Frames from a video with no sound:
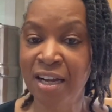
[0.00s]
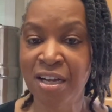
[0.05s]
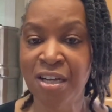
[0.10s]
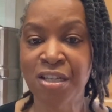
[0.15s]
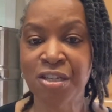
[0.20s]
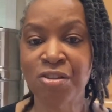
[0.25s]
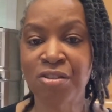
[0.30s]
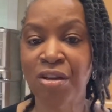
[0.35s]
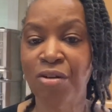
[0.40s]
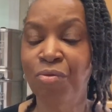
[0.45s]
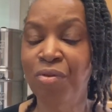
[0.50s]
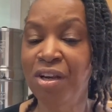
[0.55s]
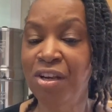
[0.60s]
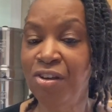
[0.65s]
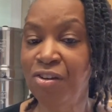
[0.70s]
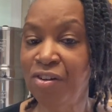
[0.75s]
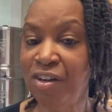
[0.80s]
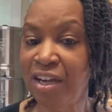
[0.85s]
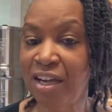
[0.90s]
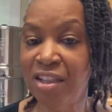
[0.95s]
so that when
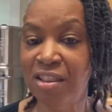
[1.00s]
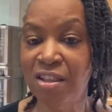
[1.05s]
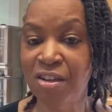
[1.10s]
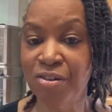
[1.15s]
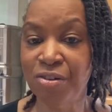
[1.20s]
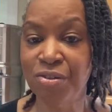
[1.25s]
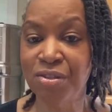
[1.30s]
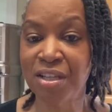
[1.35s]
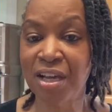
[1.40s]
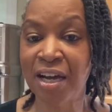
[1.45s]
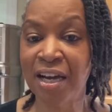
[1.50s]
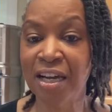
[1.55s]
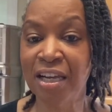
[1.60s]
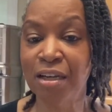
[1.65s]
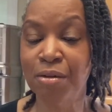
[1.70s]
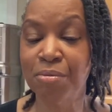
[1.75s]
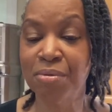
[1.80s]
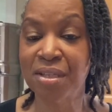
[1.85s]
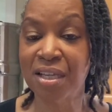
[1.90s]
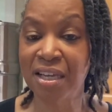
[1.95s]
you get those
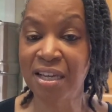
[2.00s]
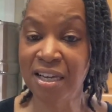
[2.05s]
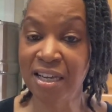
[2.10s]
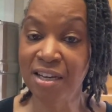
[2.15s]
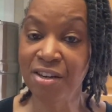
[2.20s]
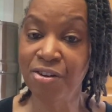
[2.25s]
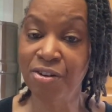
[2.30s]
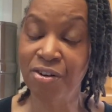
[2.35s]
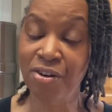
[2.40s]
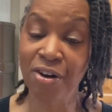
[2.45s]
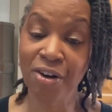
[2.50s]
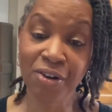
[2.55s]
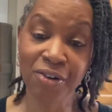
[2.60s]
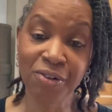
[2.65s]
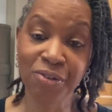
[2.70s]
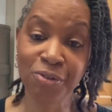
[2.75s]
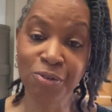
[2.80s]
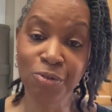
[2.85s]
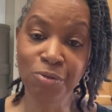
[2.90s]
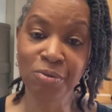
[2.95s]
items in your
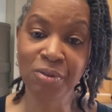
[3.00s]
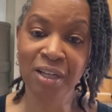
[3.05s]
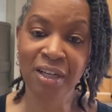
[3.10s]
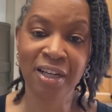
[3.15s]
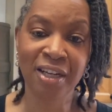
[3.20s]
home,